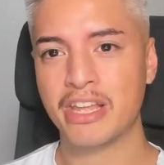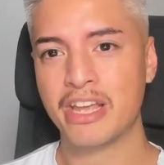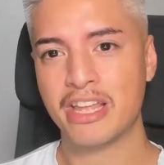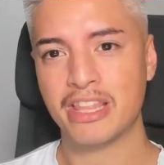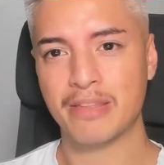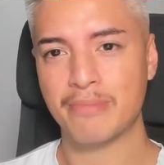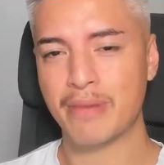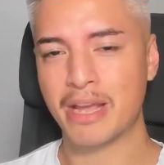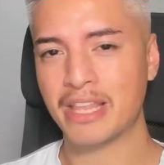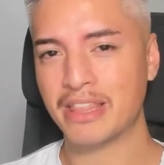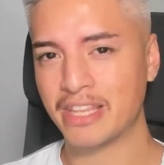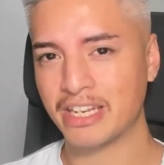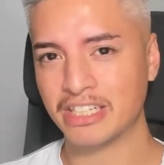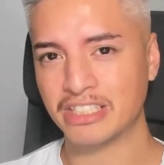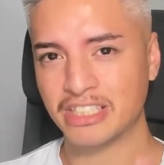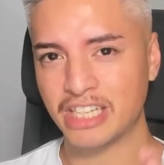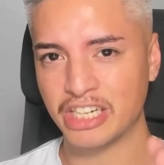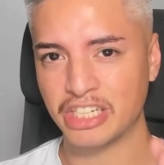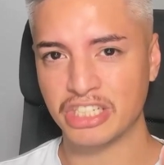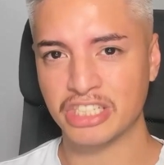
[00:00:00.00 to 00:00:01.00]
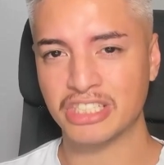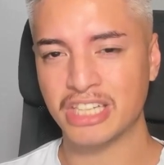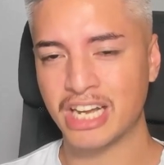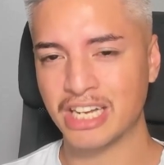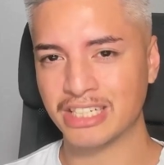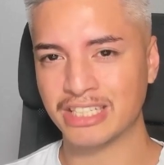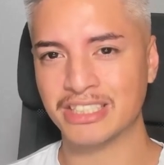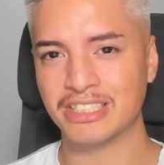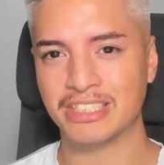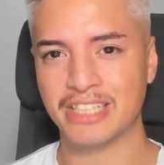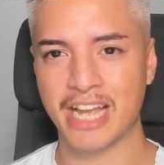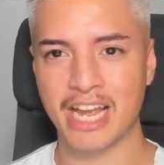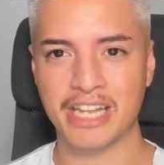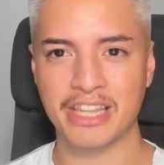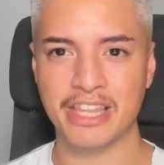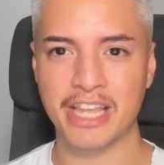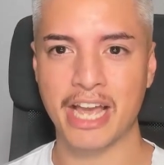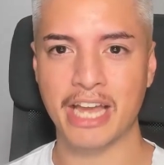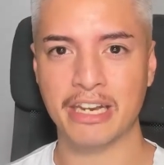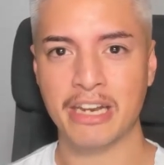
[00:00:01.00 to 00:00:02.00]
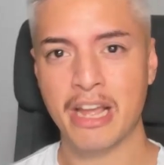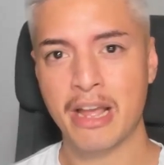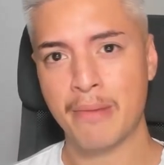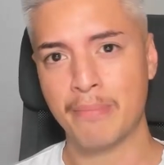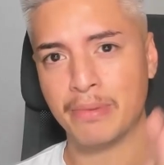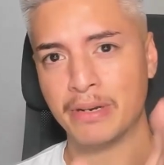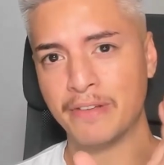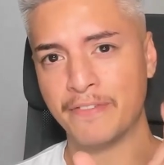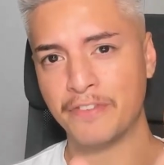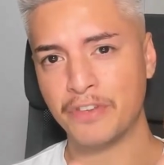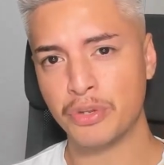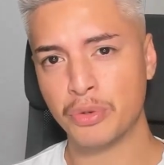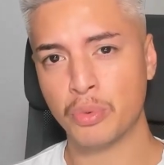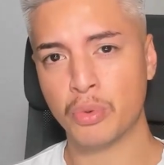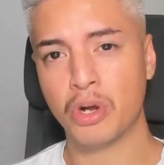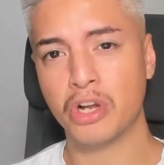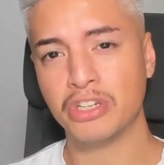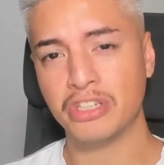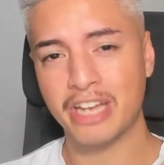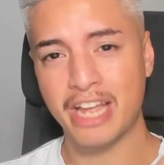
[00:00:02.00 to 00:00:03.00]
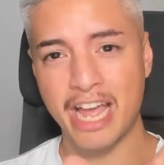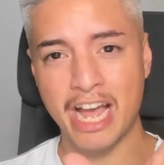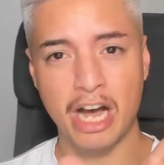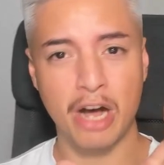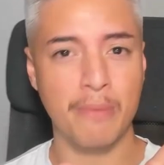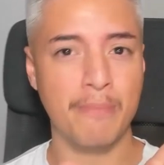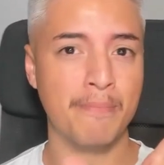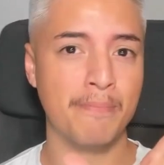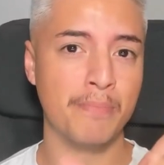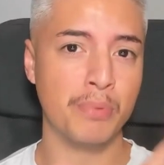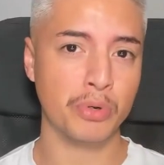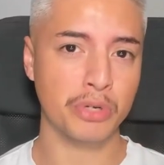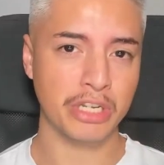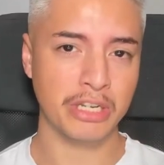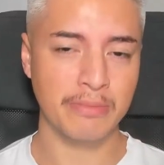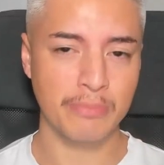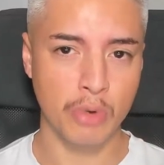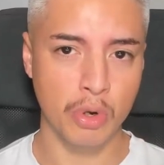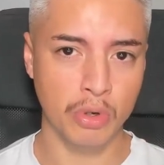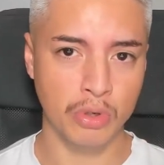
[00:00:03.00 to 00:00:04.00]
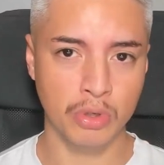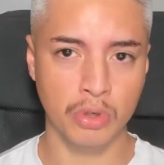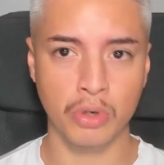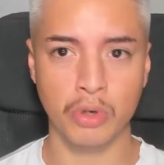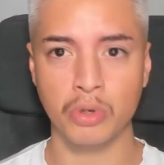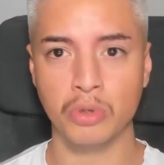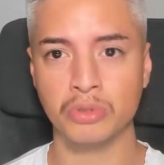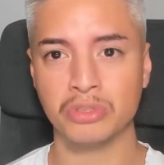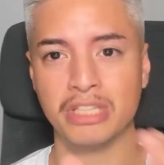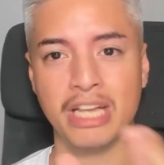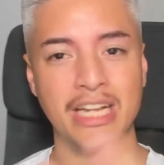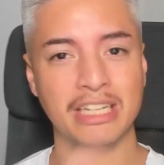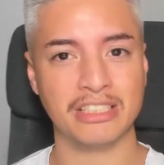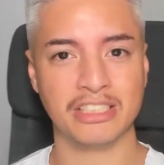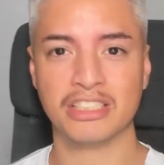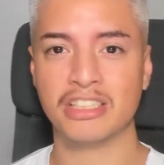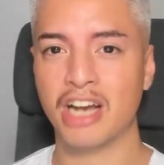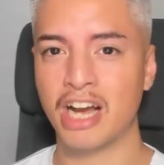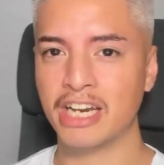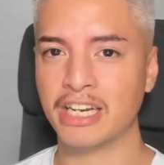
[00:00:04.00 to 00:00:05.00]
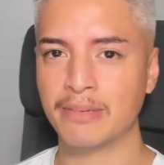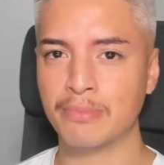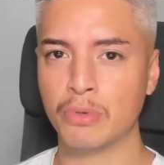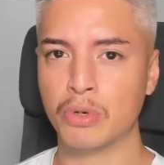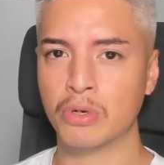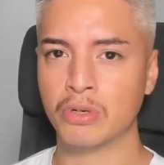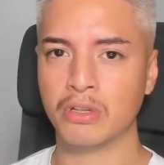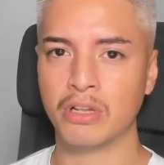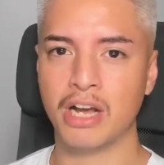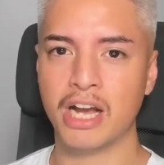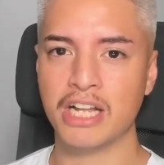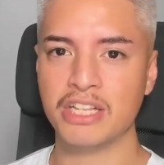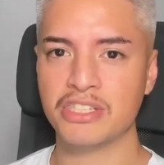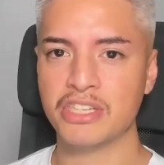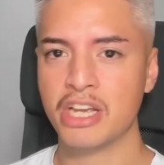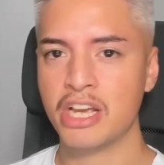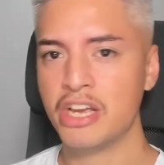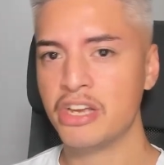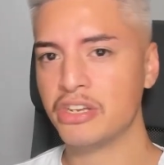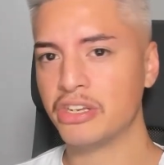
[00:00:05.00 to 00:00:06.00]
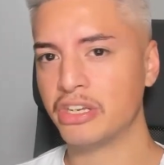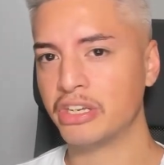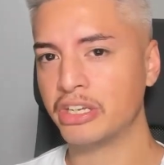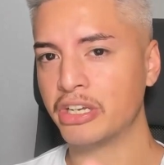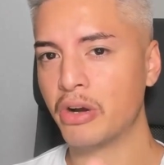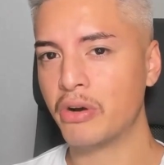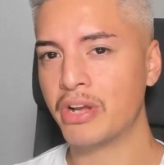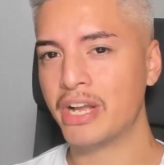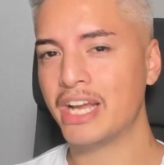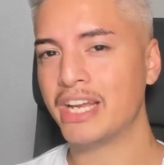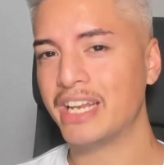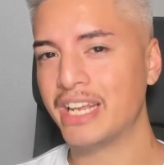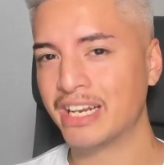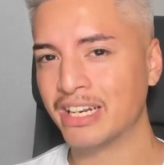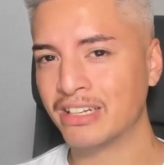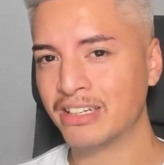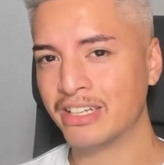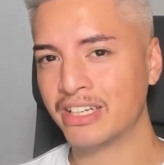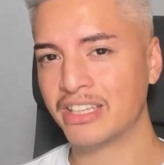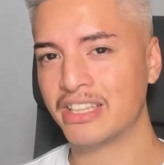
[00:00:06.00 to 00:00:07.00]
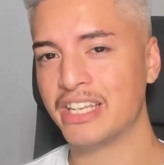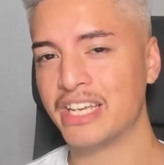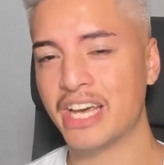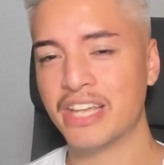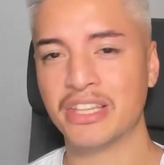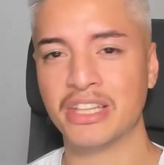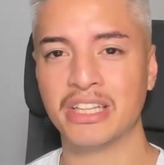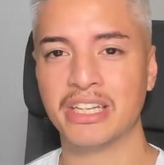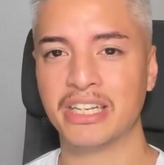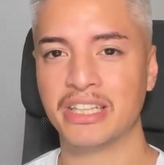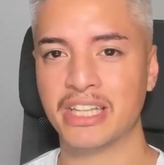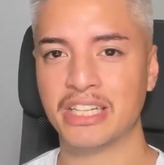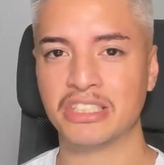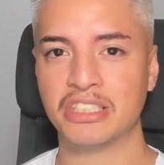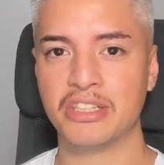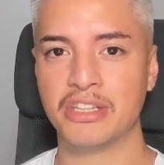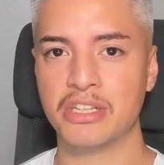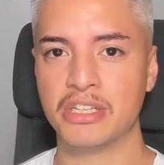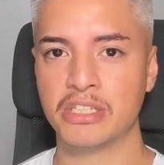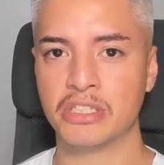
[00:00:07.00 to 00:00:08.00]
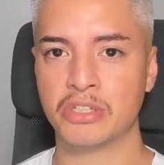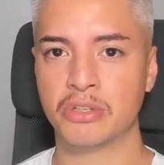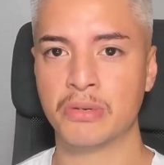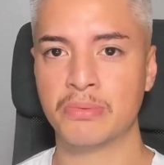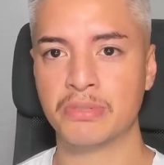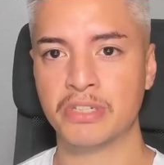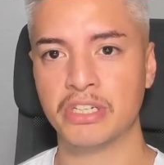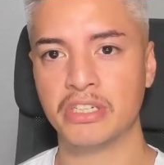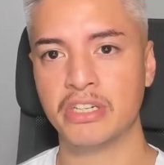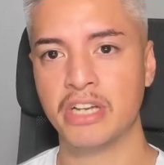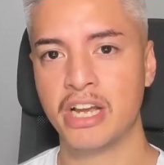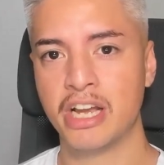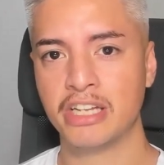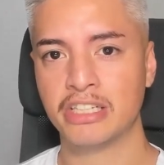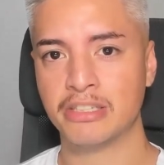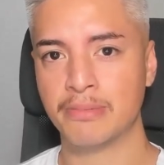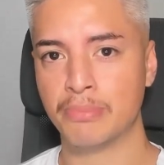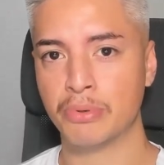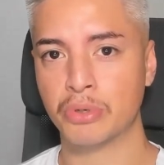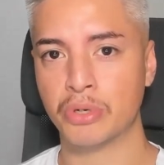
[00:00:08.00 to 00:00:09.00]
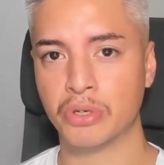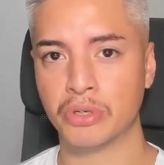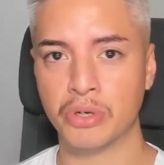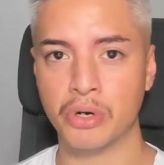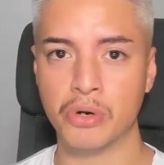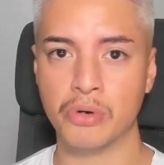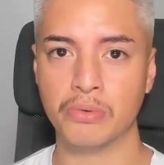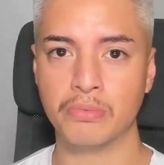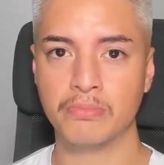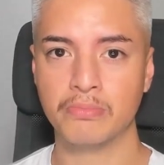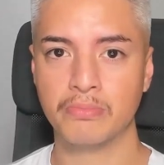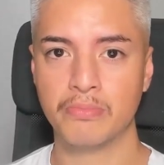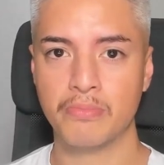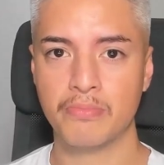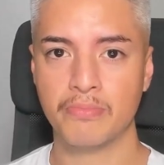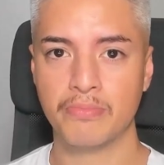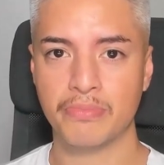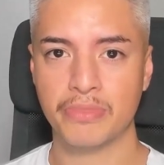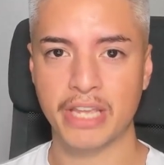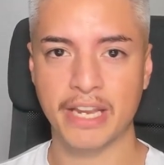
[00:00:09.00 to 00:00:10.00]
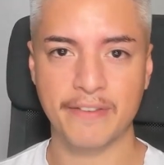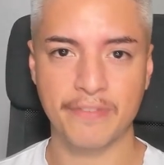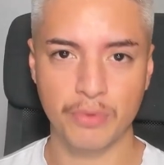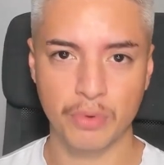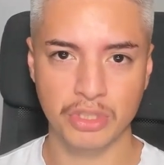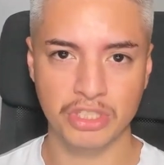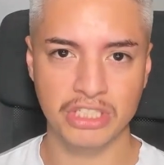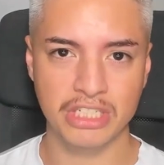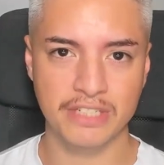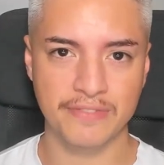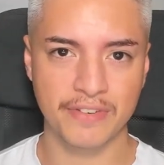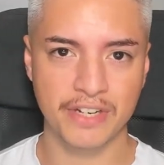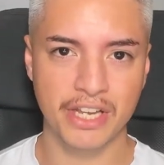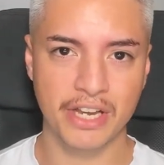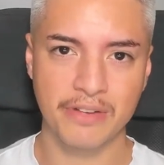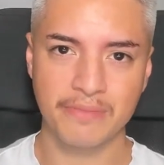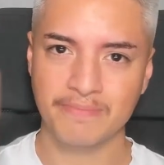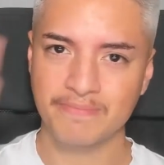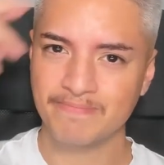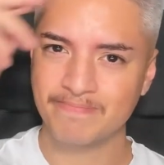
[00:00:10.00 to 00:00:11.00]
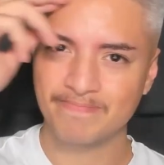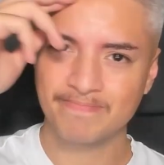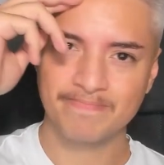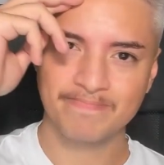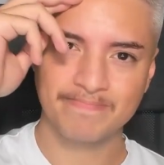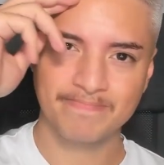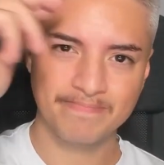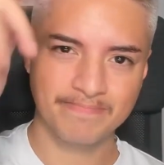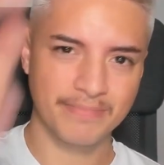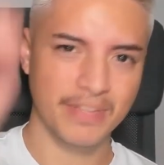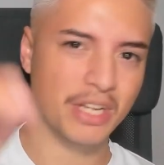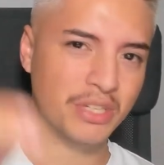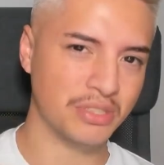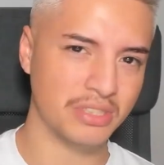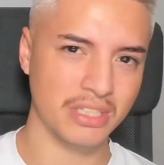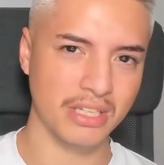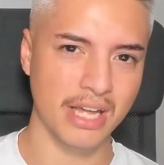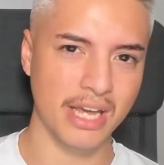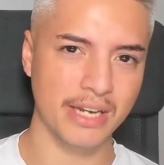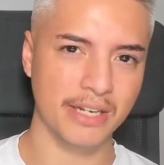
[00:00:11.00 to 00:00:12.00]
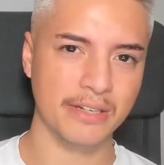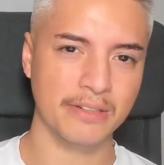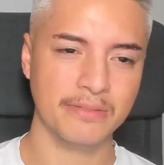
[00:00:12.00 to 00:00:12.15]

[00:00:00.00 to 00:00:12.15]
The main thing is that you just understand that. But if you want help booking more calls and signing more clients, you can go ahead and click the other link that's in the description to book a call. Thank you for watching this video. I'll see you later.